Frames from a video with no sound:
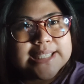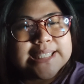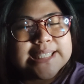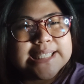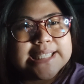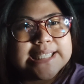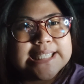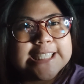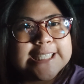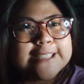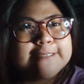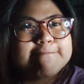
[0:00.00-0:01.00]

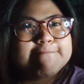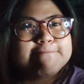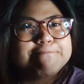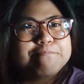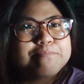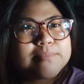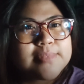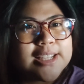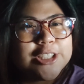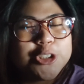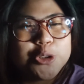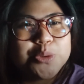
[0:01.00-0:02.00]
in
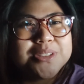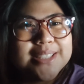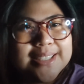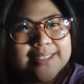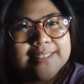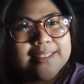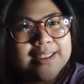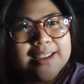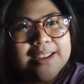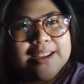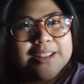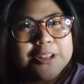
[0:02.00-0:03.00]
choosing
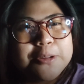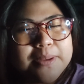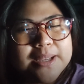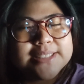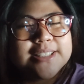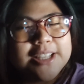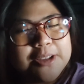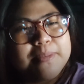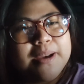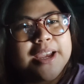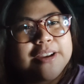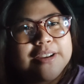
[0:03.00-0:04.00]
the best
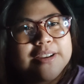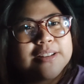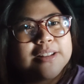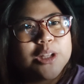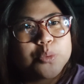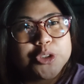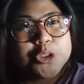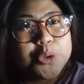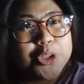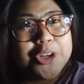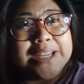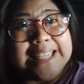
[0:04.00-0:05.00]
e-bike that would suit
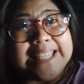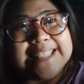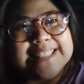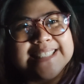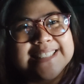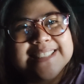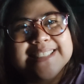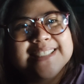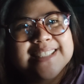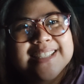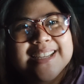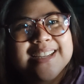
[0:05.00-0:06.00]
your needs.
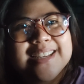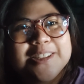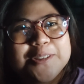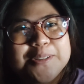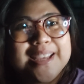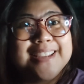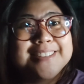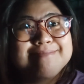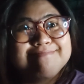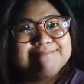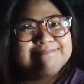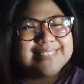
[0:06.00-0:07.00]
Okay,
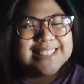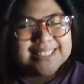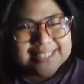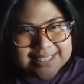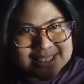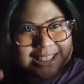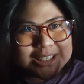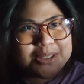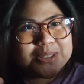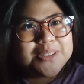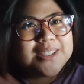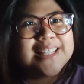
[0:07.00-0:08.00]

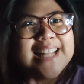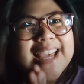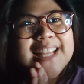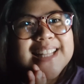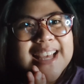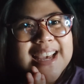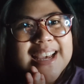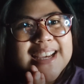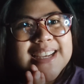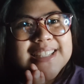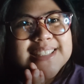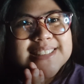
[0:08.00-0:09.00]
so good night,
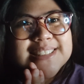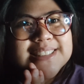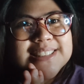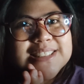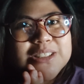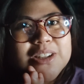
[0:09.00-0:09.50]
guys. It's